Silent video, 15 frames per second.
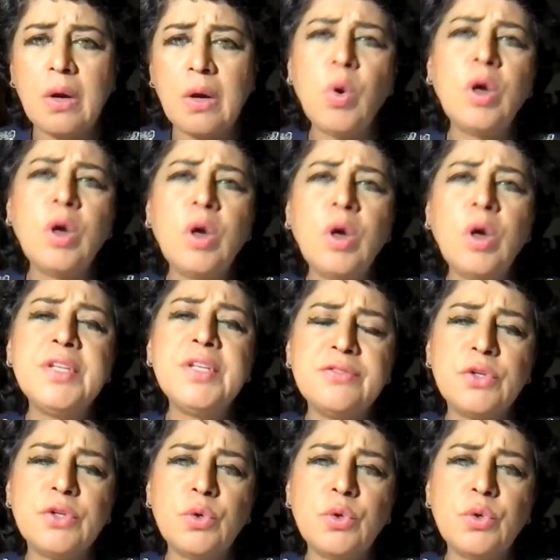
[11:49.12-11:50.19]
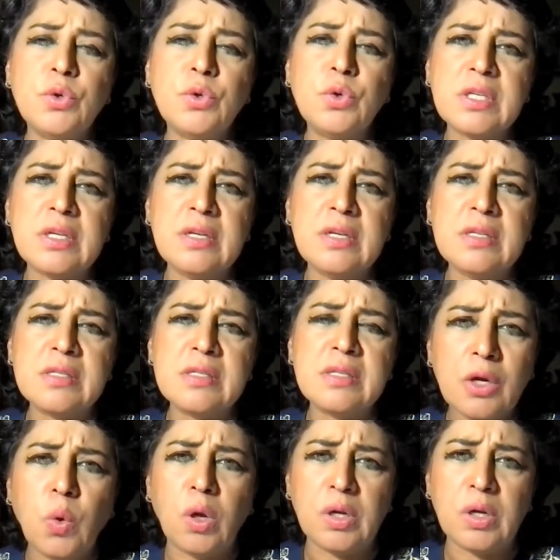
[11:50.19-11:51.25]
One of it, of course, is
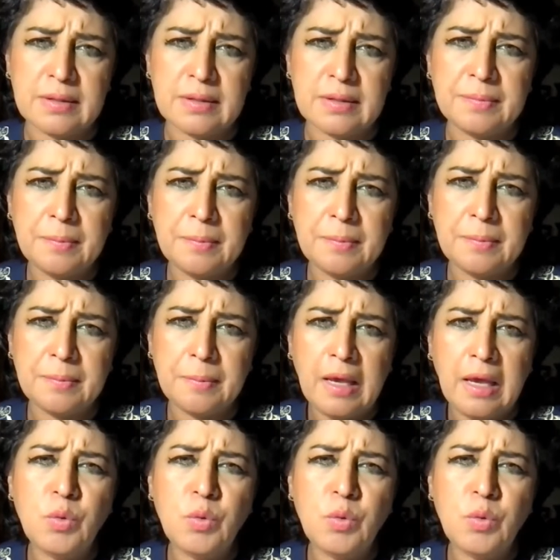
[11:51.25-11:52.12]
inequality.